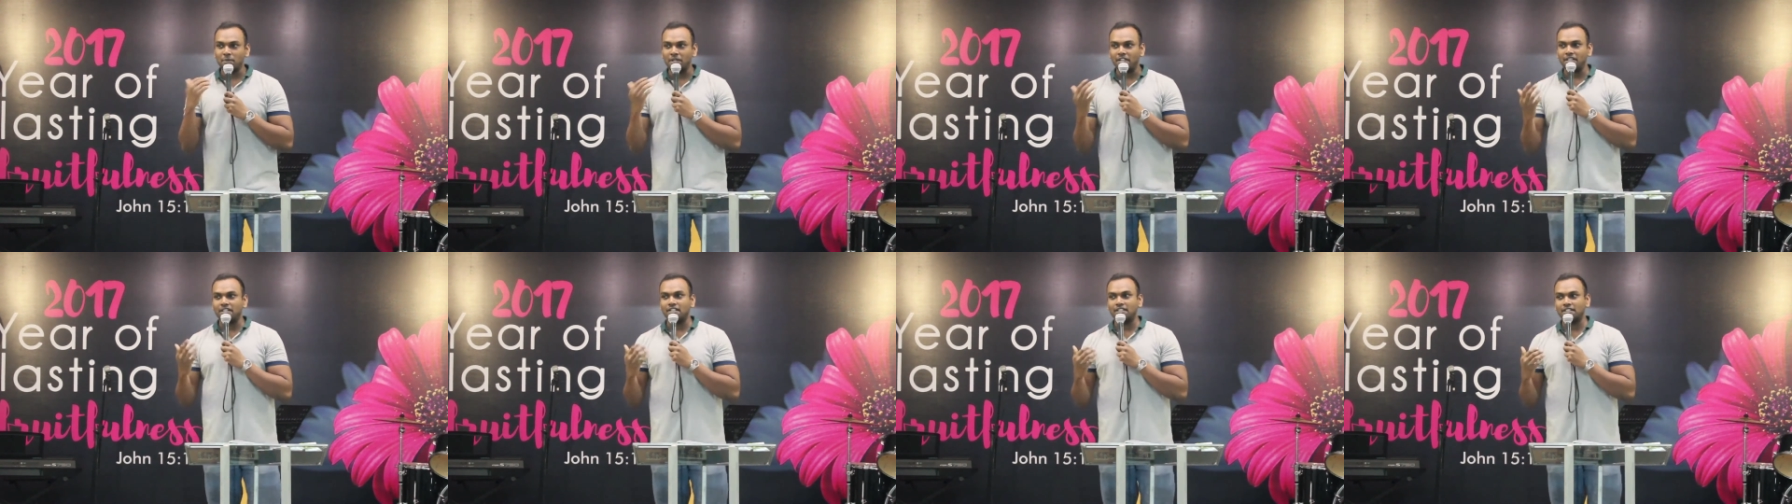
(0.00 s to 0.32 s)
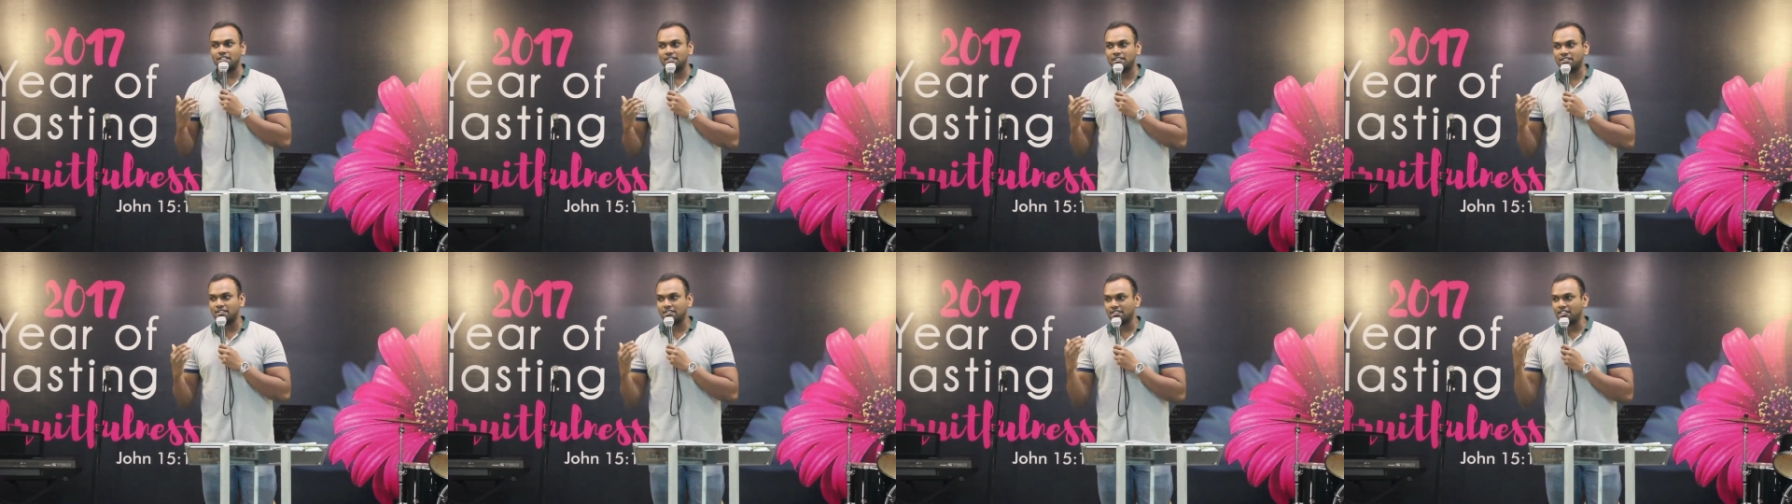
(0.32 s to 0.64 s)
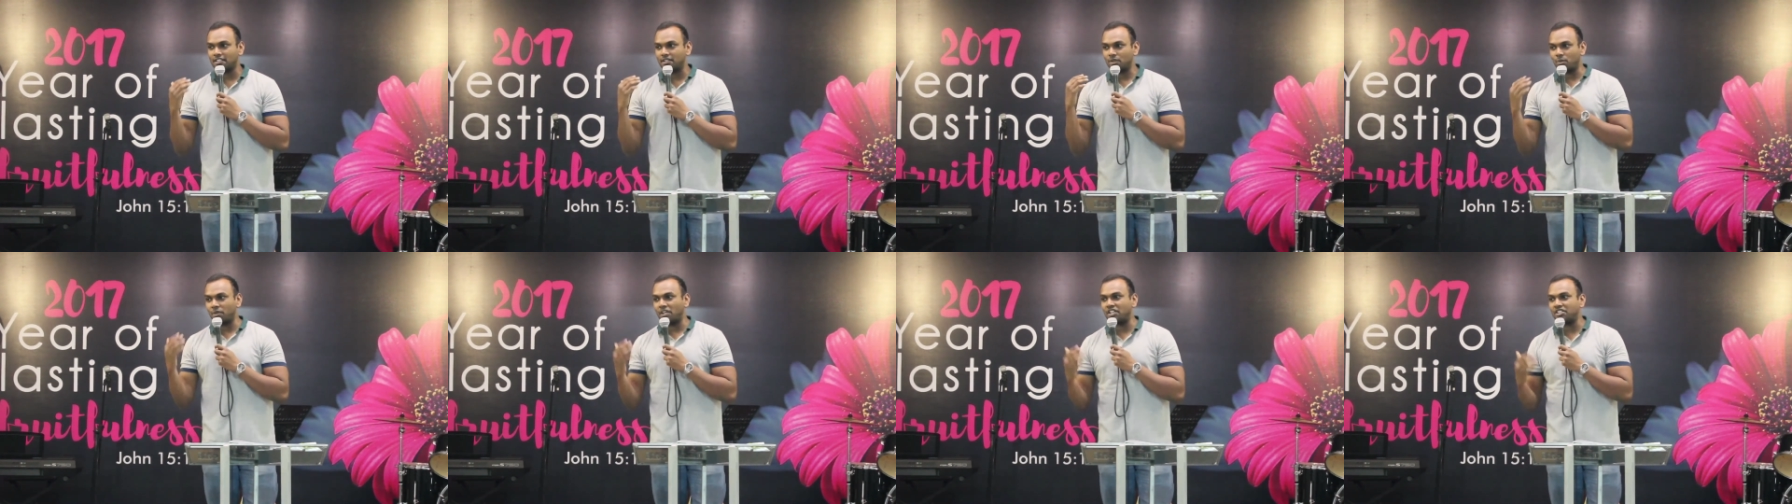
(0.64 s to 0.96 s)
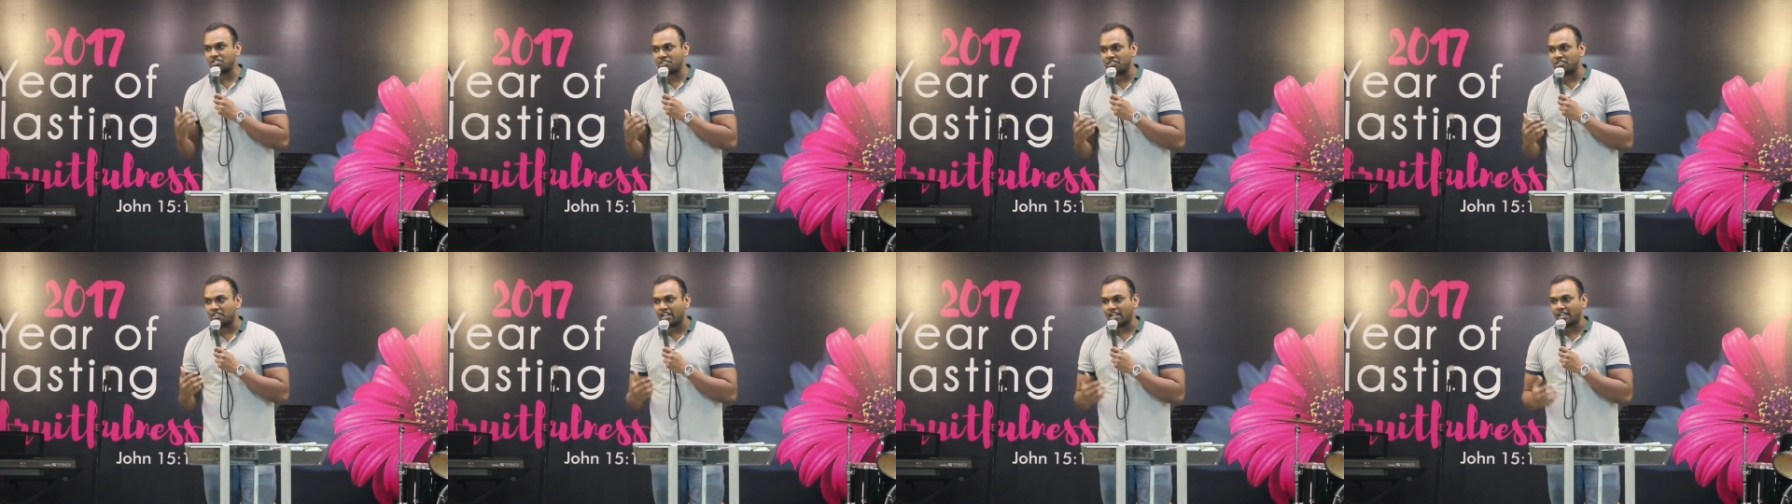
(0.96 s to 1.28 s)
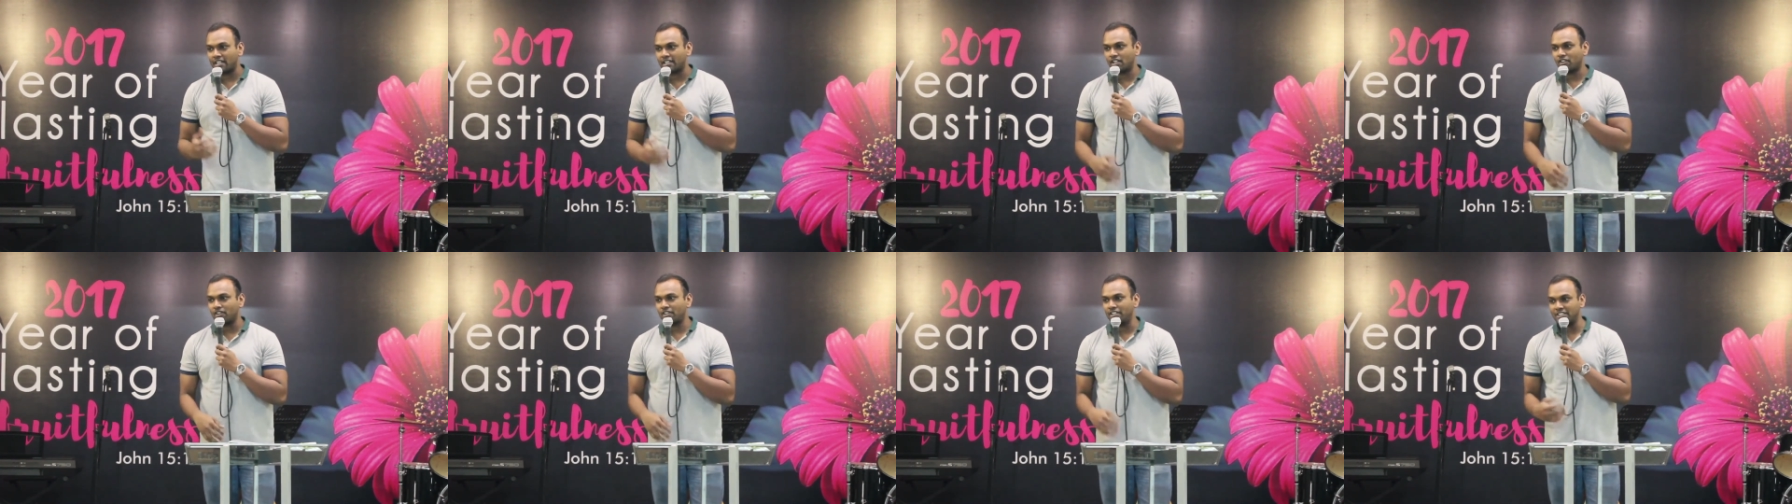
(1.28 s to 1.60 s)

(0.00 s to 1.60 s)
Peter's situation right now?